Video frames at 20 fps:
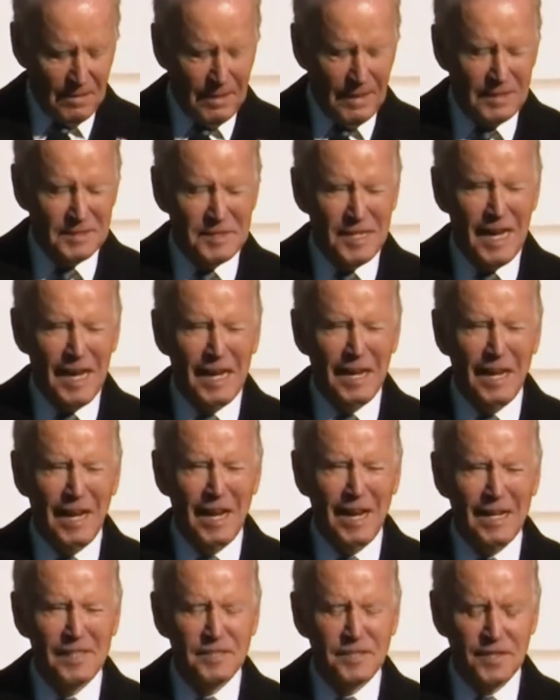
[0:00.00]
as
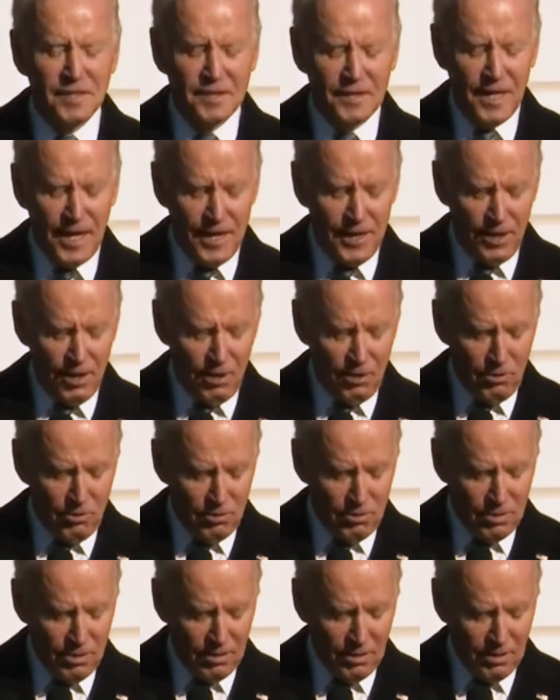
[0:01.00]
allies in
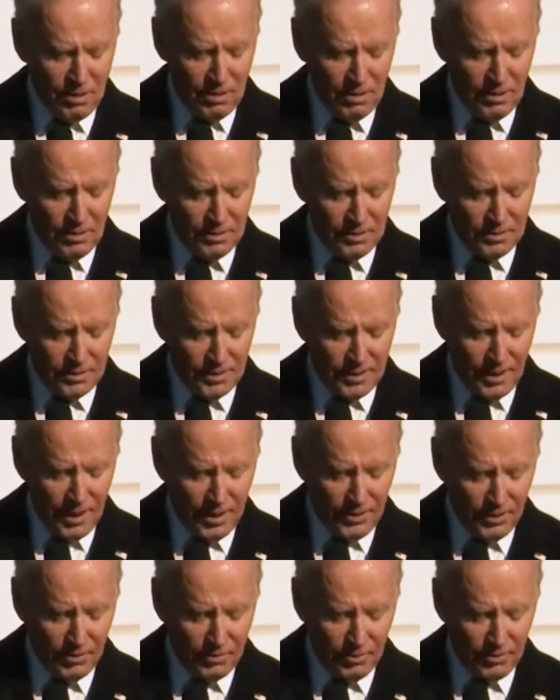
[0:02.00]
NATO,
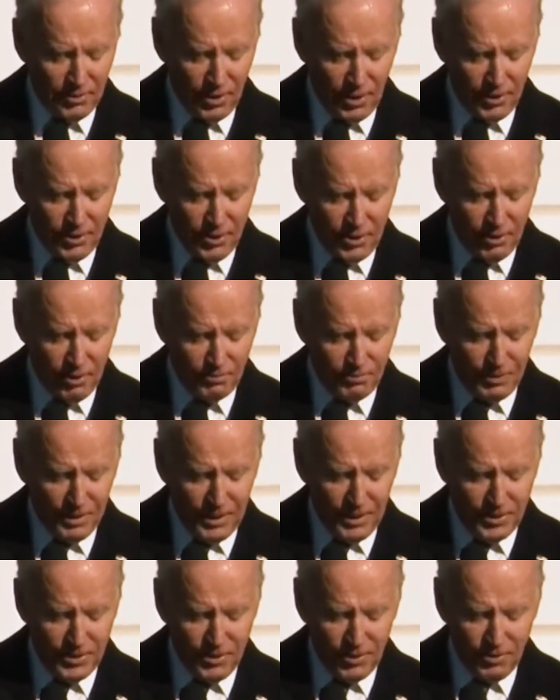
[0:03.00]
together with our
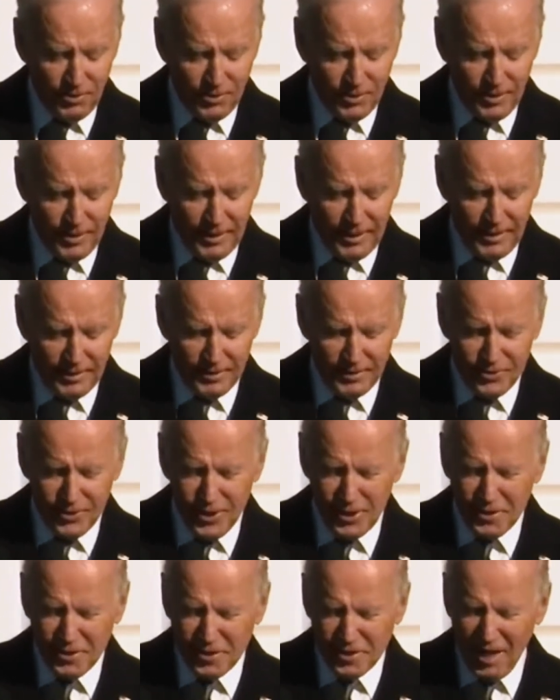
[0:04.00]
European Union and
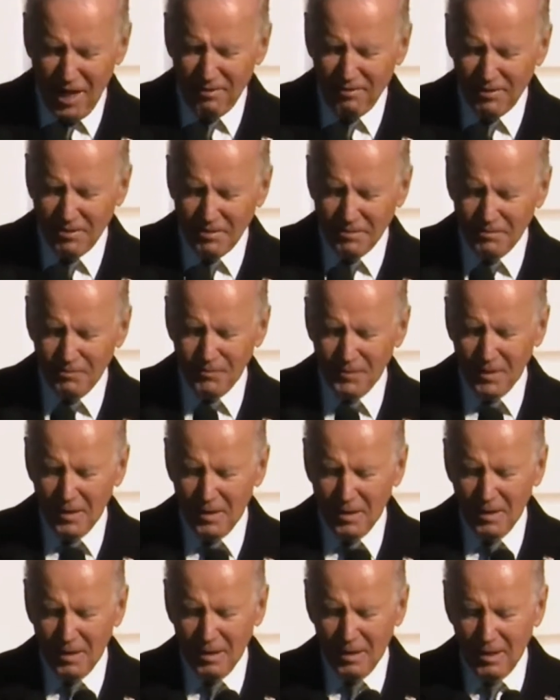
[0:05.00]
the G7,
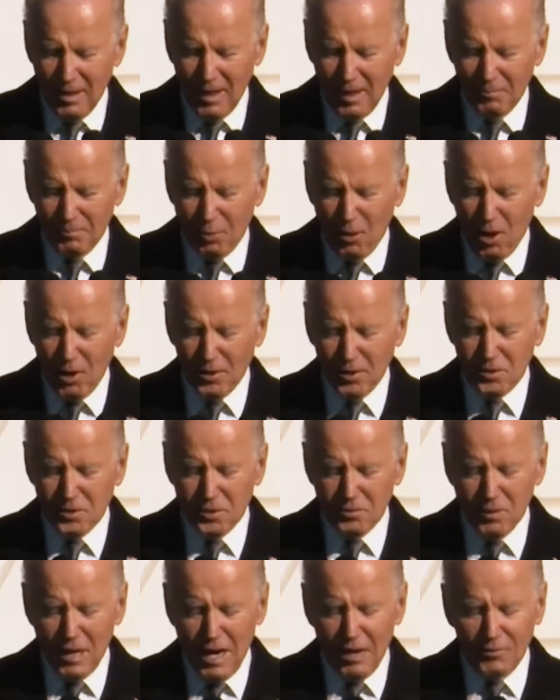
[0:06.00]
and
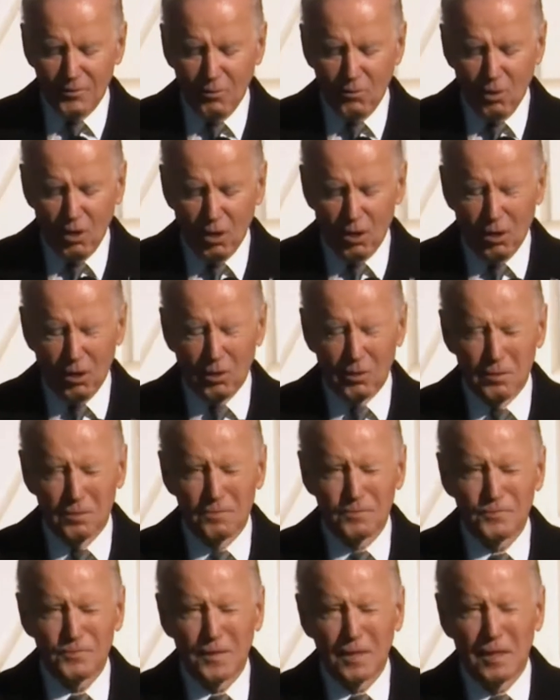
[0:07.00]
partners around the world,
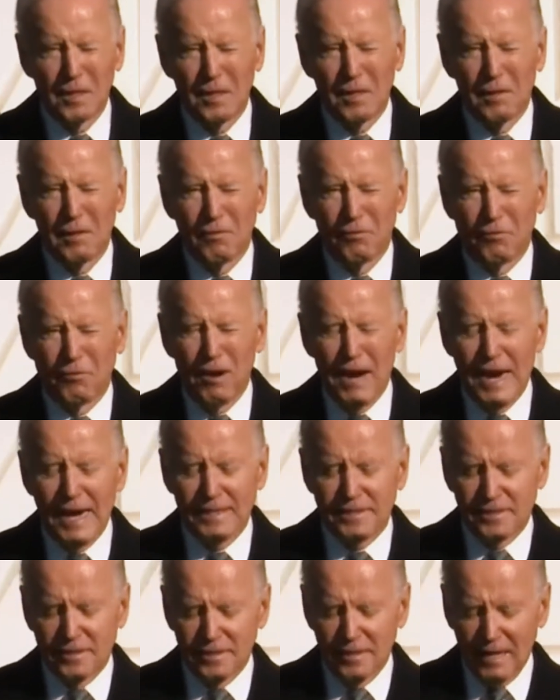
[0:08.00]

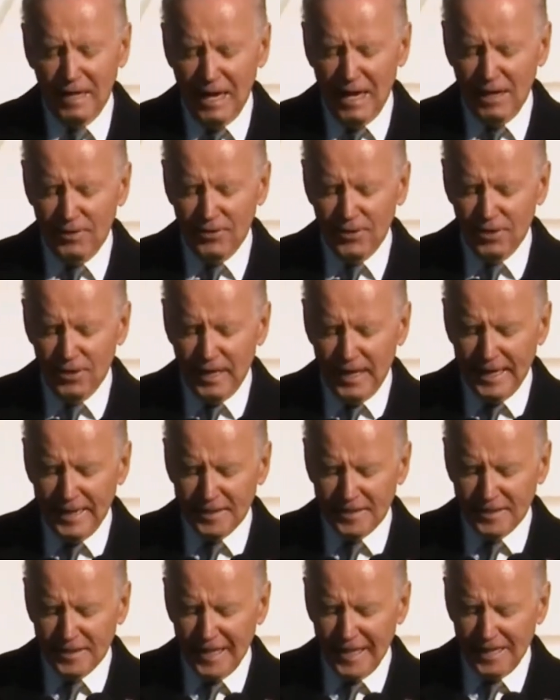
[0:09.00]
France and the
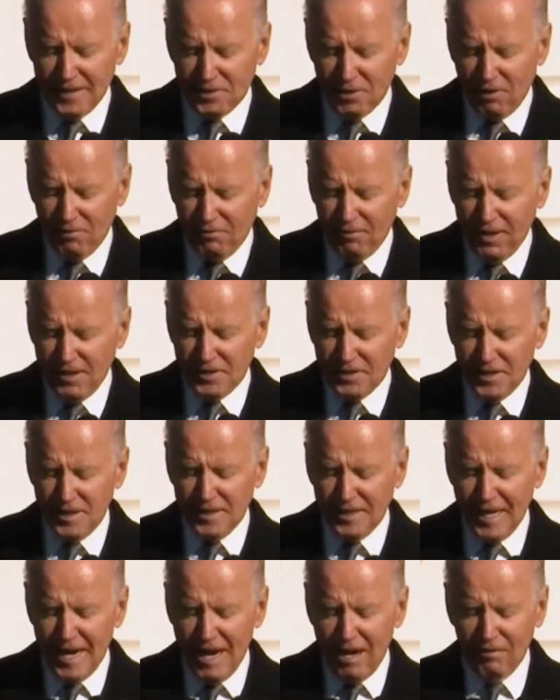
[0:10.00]
United States are
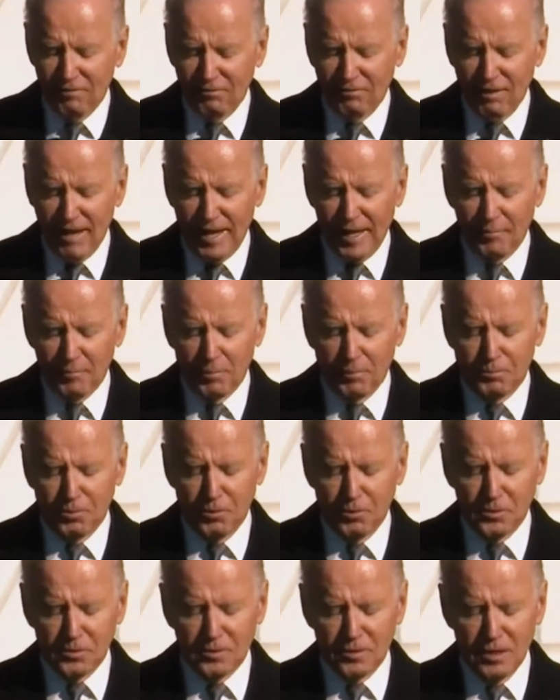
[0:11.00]
facing down Vladimir
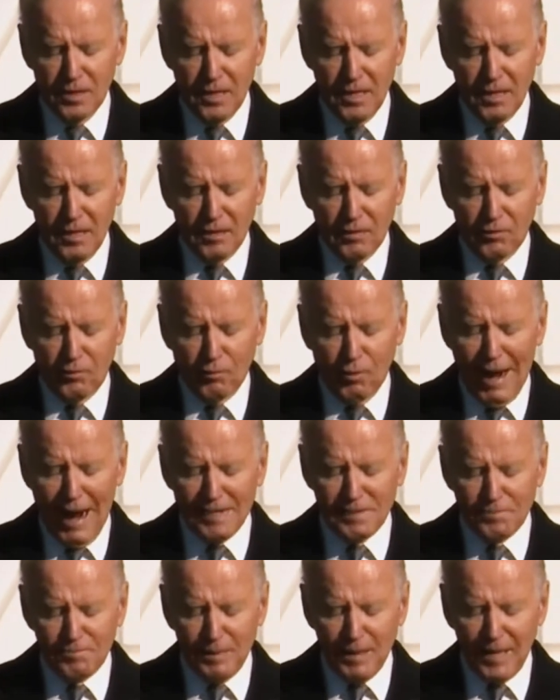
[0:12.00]
Putin's
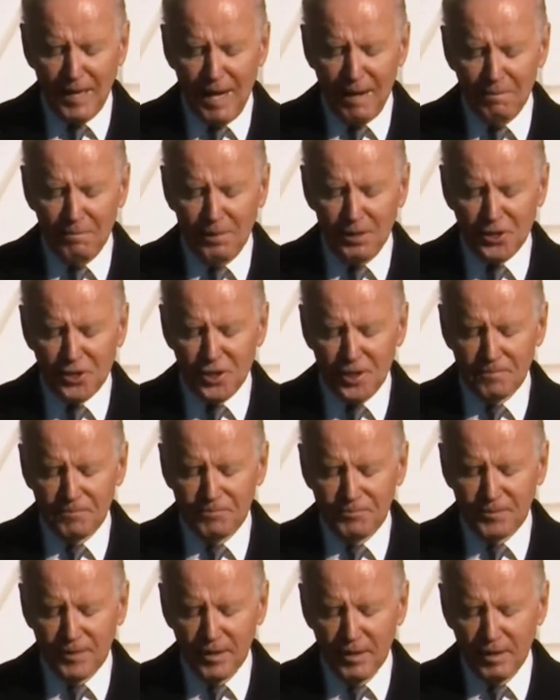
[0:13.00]
grasping
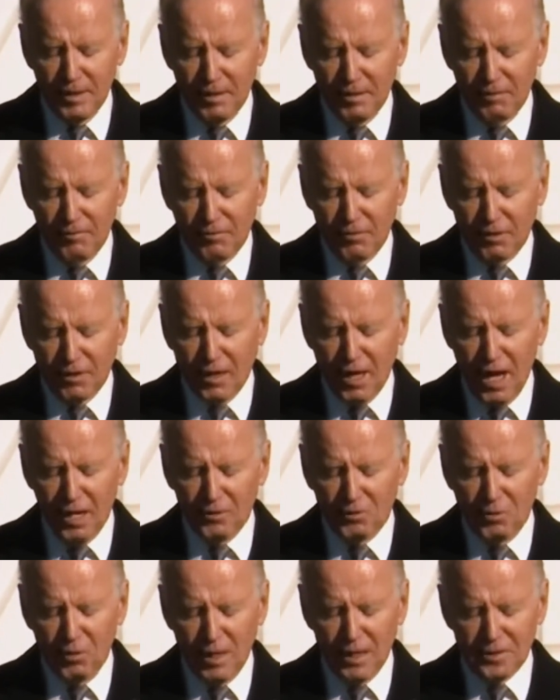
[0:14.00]
ambition for
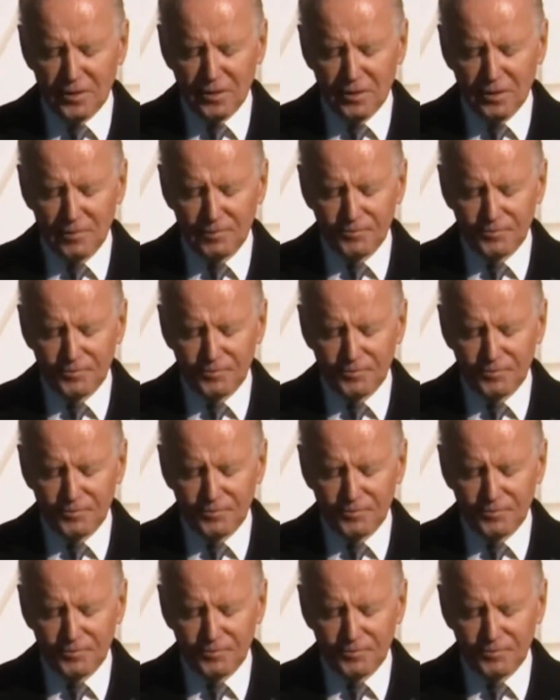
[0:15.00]
conquest